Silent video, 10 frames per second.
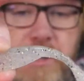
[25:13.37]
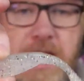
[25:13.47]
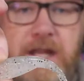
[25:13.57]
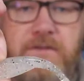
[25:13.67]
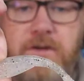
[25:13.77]

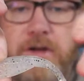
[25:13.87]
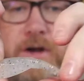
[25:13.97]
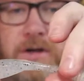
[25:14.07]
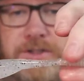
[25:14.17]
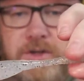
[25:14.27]
creative, you can
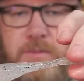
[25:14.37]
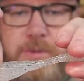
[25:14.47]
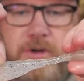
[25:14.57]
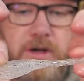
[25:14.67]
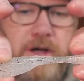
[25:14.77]
also
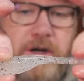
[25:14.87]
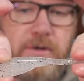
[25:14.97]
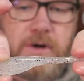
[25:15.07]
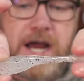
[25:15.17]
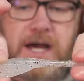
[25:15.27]
put
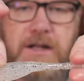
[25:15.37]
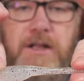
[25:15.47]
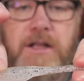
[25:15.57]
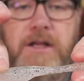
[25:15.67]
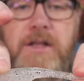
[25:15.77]
a
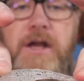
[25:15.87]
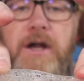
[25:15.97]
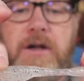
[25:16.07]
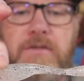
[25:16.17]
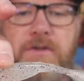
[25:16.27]
rattle in
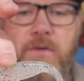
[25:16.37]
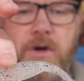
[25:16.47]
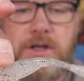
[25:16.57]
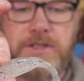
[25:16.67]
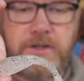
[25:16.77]
there if you
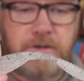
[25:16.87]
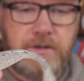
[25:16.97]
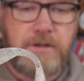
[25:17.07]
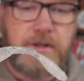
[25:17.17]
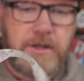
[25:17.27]
wanted to.
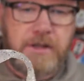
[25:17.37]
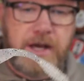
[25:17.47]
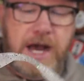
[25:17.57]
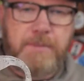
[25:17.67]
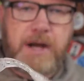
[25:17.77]

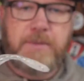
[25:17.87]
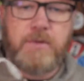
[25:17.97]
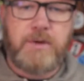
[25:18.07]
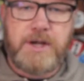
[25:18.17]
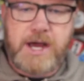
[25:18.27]
I
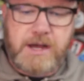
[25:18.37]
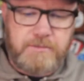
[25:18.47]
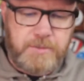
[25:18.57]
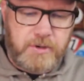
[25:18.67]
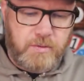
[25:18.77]
probably would
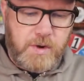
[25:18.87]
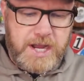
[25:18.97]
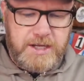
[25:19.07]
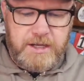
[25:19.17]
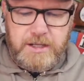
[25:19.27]
not put a
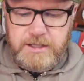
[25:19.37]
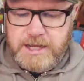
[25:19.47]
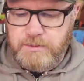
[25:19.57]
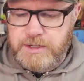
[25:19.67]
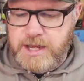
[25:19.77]
weight in it.
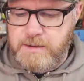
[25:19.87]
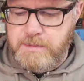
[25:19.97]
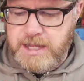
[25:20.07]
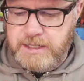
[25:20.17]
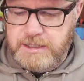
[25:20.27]
That would not
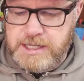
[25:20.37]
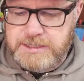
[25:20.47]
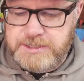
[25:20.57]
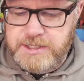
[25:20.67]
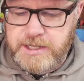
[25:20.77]
make a lot
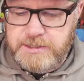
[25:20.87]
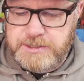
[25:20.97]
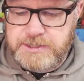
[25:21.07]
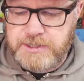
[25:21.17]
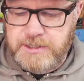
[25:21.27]
of
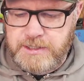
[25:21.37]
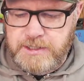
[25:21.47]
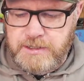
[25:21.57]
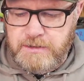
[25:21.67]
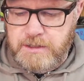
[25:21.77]
sense.
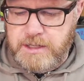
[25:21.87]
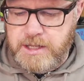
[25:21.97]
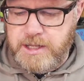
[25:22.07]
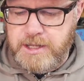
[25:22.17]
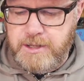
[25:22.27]

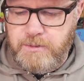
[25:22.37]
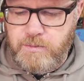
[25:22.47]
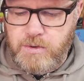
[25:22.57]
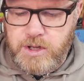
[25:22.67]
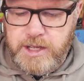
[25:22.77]
Uh,
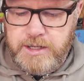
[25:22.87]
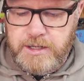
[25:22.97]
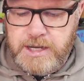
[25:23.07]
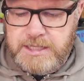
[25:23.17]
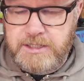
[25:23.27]

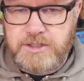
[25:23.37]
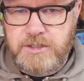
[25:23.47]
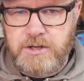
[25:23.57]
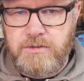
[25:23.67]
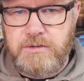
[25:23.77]
one, not that
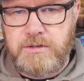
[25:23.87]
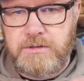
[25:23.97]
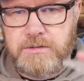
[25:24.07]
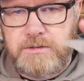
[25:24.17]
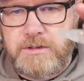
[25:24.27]
you don't.
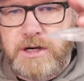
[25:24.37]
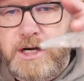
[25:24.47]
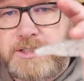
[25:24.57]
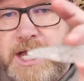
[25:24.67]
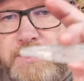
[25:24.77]
There
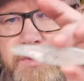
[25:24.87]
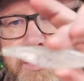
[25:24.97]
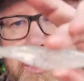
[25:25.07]
are times when